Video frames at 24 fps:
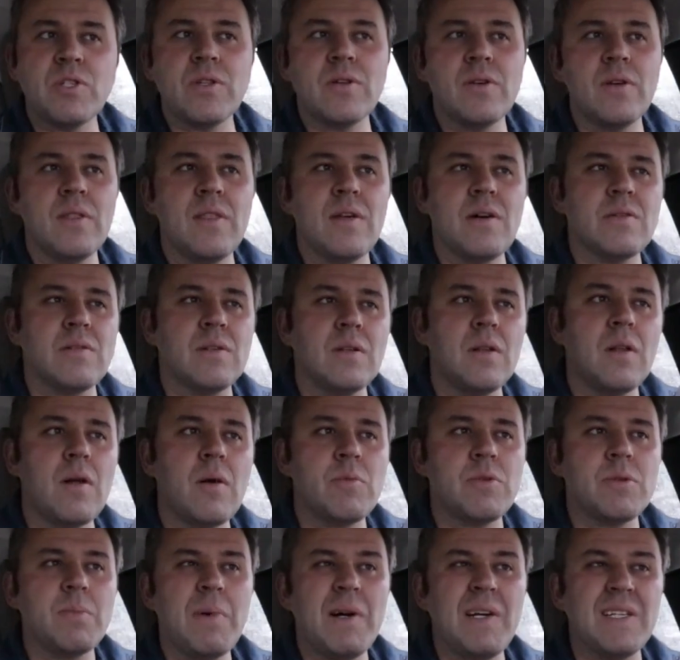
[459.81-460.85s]
30,000
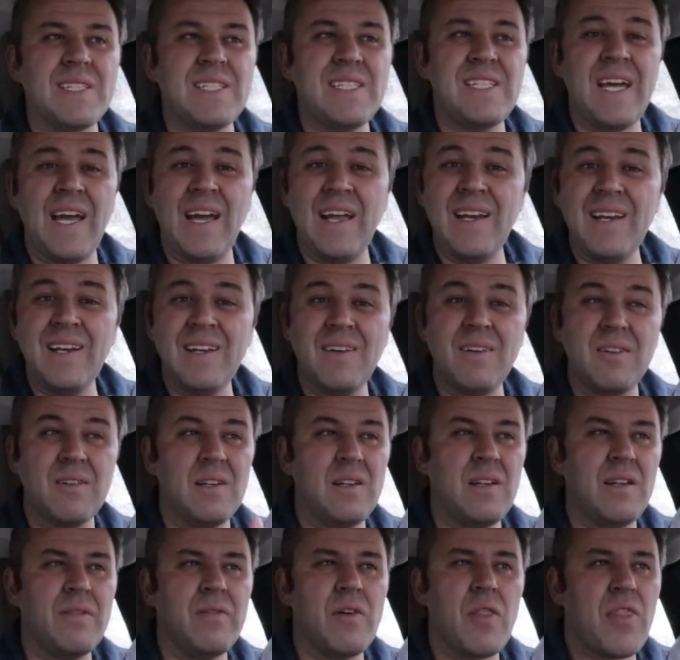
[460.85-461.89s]
kilometers, about $10,000 or
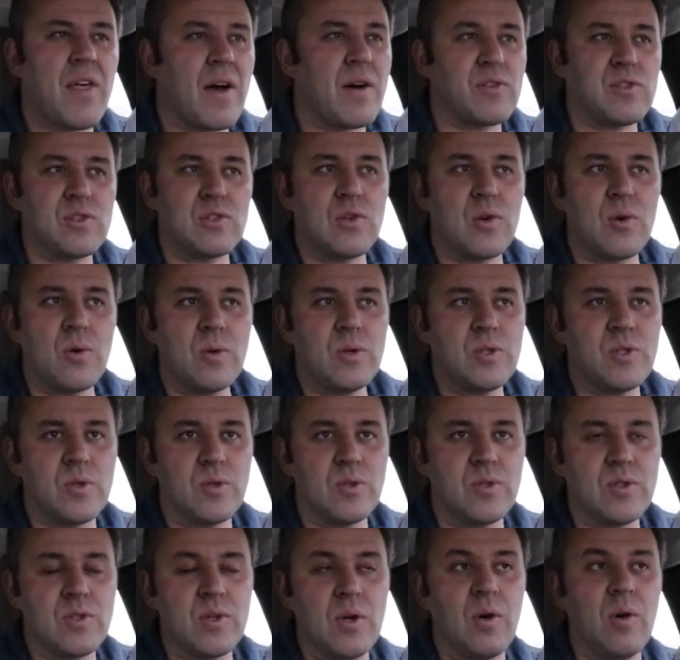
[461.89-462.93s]
$11,000 or
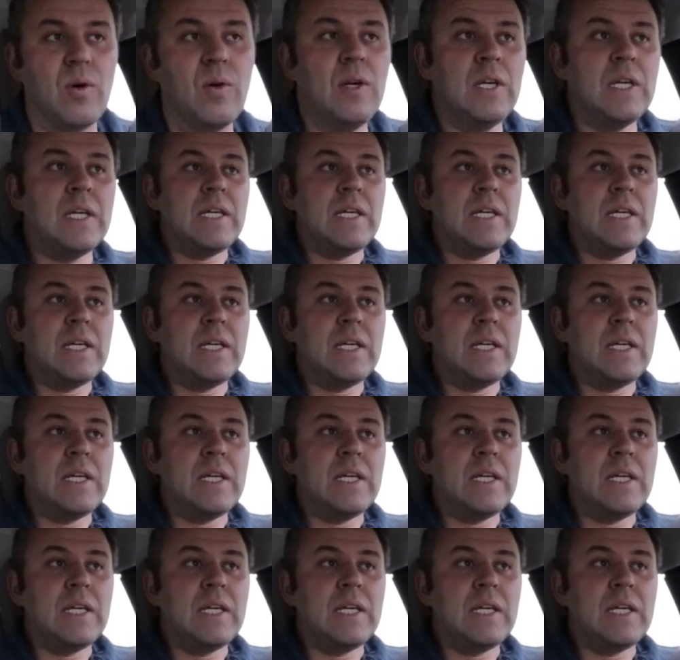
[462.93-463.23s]
so.